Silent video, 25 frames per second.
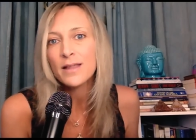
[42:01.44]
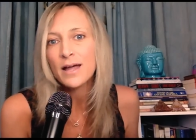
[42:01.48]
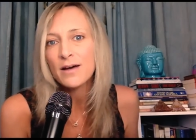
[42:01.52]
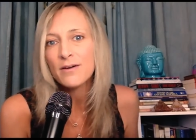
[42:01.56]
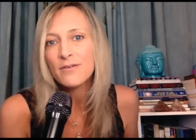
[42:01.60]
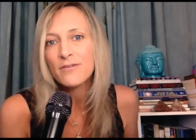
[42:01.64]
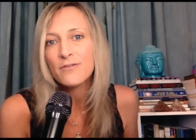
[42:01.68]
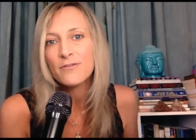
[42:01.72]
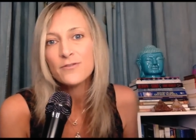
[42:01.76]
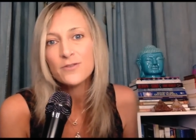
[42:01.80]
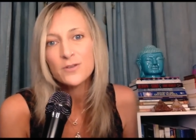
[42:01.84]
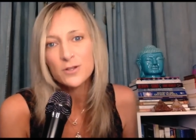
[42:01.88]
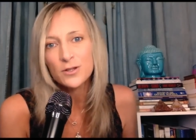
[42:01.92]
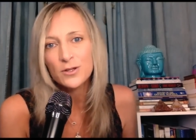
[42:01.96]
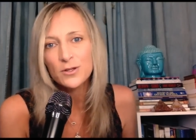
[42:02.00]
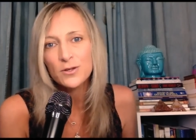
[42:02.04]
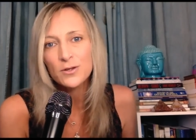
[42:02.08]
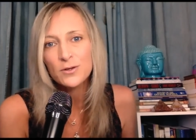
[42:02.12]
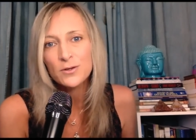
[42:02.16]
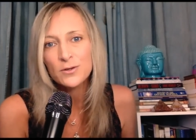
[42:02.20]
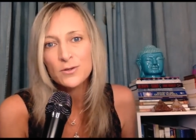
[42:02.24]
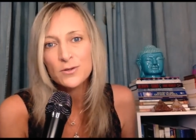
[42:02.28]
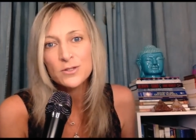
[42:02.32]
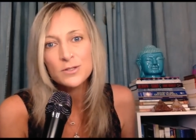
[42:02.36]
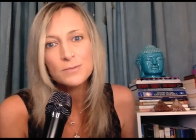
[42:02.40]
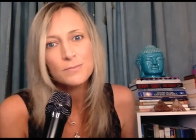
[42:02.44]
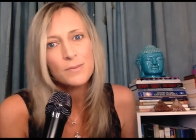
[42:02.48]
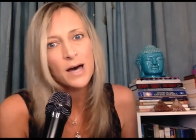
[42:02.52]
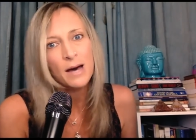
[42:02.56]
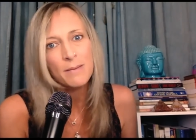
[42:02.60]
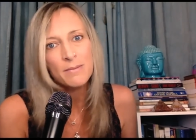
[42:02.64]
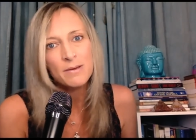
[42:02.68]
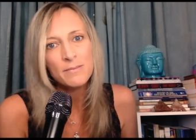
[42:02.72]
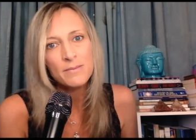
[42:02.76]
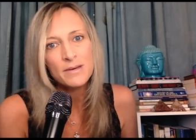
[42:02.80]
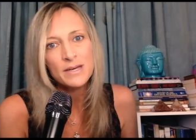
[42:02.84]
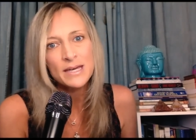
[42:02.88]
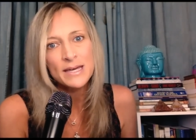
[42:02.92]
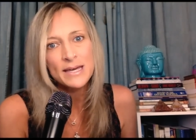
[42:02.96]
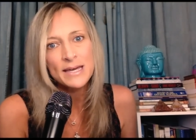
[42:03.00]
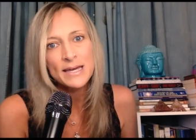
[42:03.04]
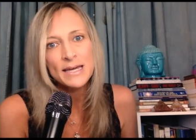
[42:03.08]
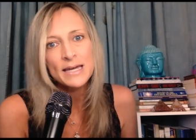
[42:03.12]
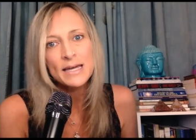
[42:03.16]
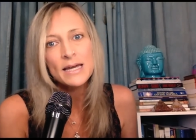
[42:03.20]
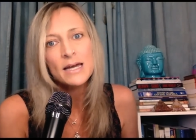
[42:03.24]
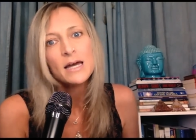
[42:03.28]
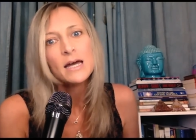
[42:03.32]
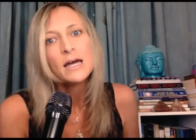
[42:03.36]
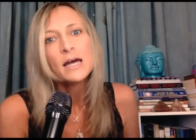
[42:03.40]
left to lose. Bobby
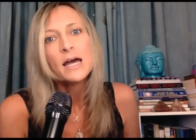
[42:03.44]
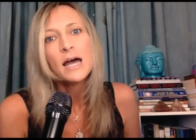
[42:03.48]
McGee.